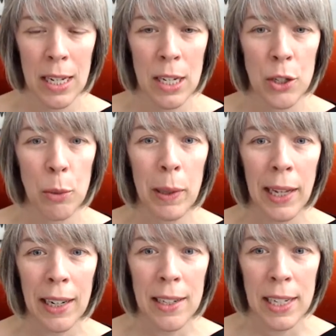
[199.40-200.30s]
Do you
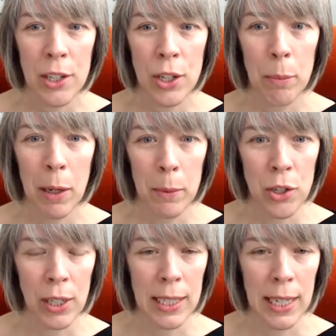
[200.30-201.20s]
plan on teaching
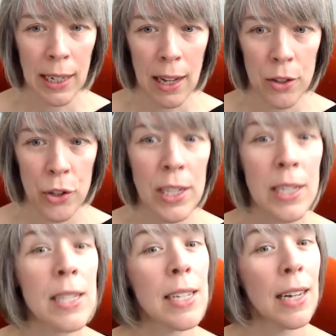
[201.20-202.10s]
publishing
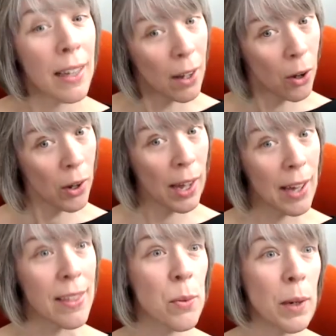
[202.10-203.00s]
technologies? Okay,
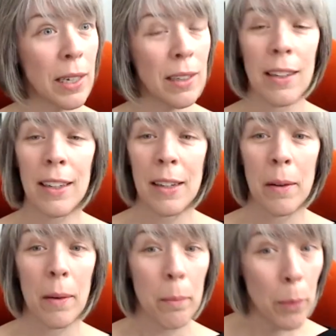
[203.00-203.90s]
this one,
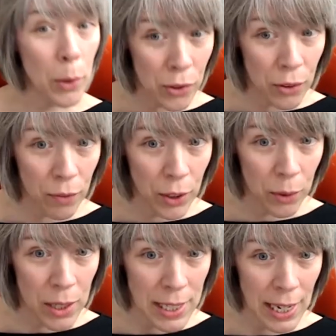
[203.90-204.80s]
most of you
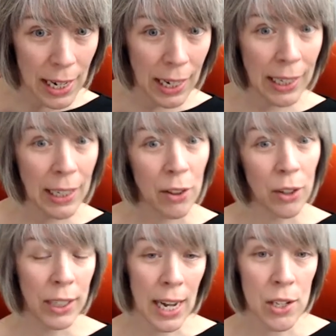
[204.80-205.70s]
are saying either
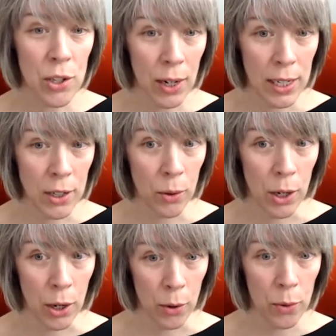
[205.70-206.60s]
yes or I don't
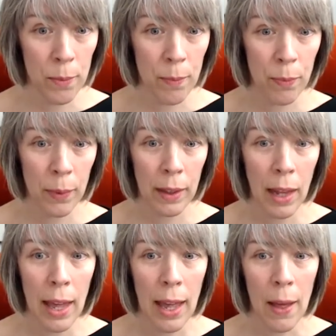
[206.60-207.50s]
know.
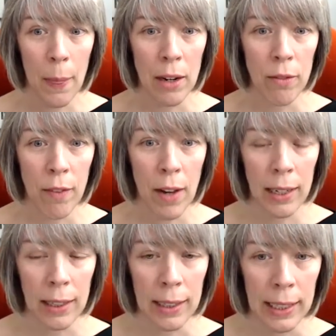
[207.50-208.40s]
And then
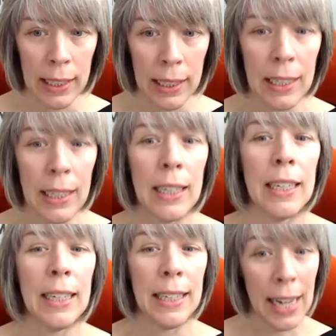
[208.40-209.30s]
finally,
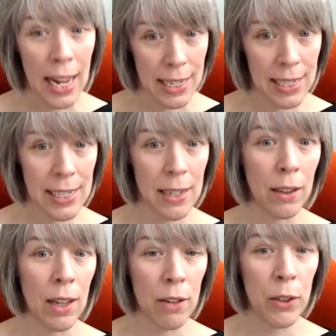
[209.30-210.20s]
yes, a
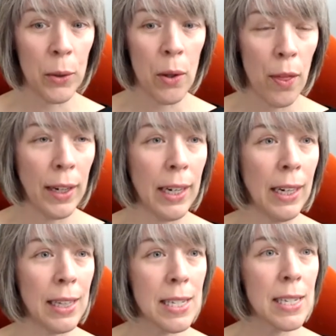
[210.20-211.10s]
lot of you are
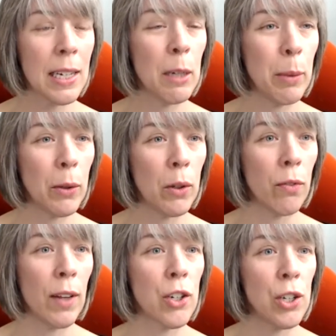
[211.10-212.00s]
thinking this is going to be a
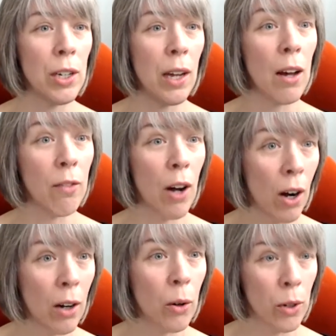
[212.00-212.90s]
reflection of
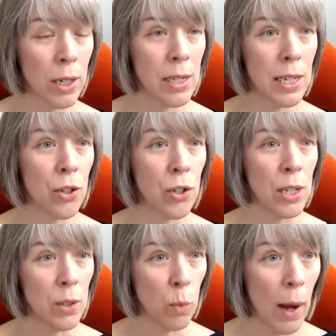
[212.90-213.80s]
our organization
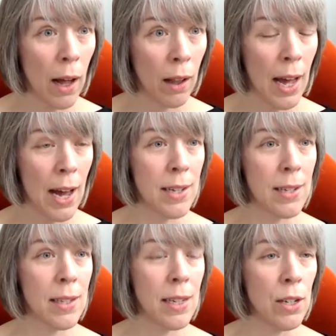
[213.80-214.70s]
as well
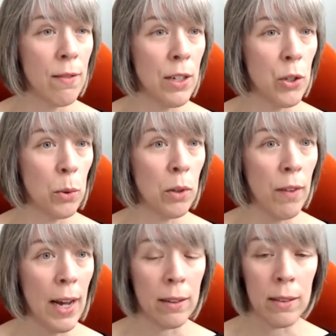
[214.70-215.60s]
as the individual
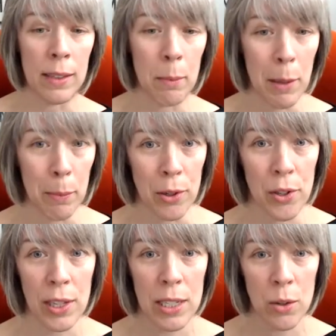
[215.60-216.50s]
faculty member. So
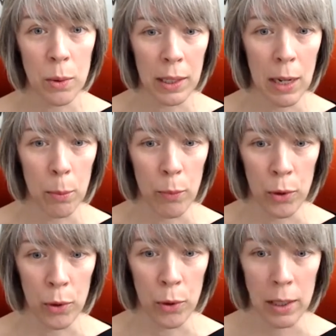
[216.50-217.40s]
that's really
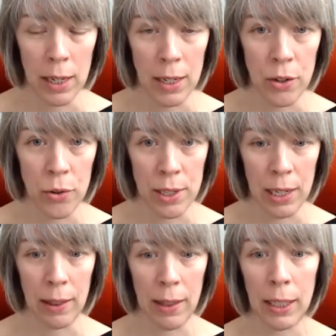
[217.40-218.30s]
helpful and, and
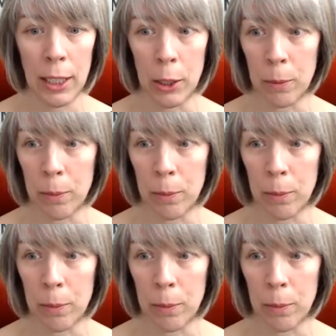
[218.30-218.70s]
interesting. Thank you.